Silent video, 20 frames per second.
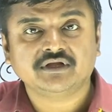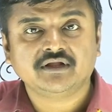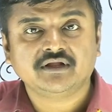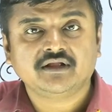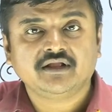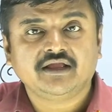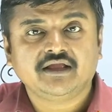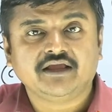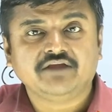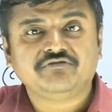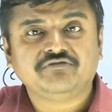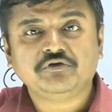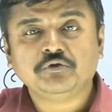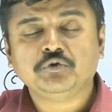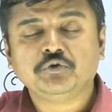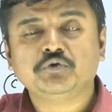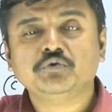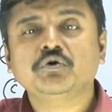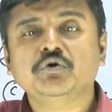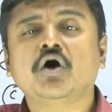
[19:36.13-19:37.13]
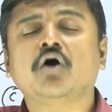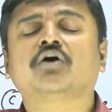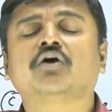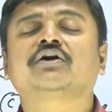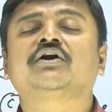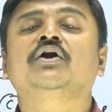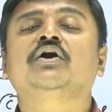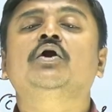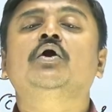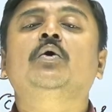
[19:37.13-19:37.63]
If you do not
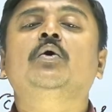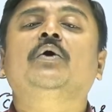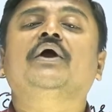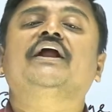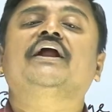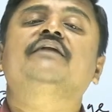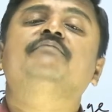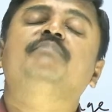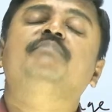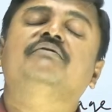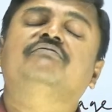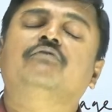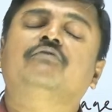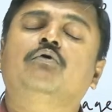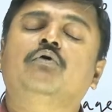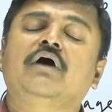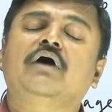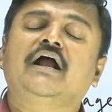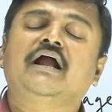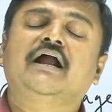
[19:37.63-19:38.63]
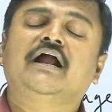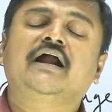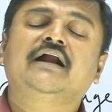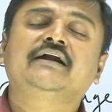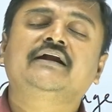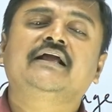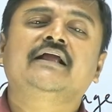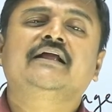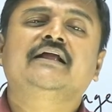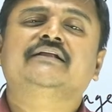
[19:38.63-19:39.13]
know it
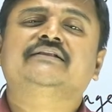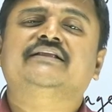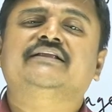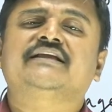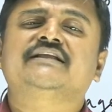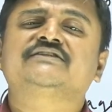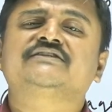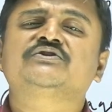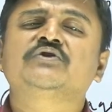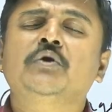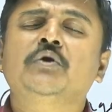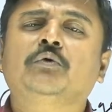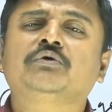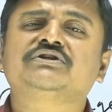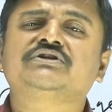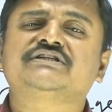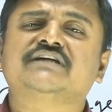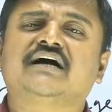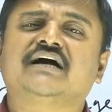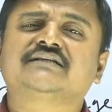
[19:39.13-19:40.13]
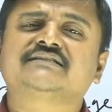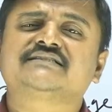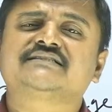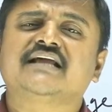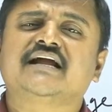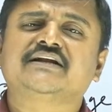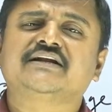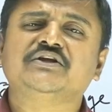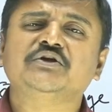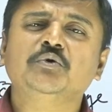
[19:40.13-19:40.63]
beforehand, there is no chance
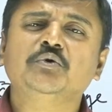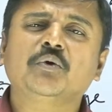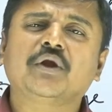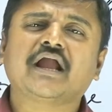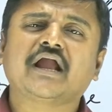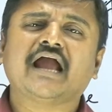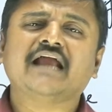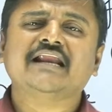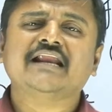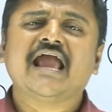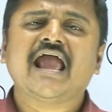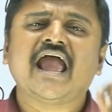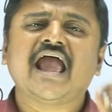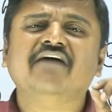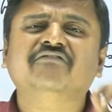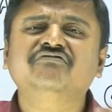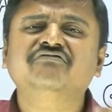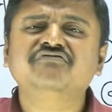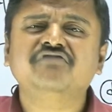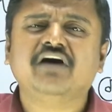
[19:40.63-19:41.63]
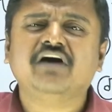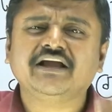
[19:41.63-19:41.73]
that you can ever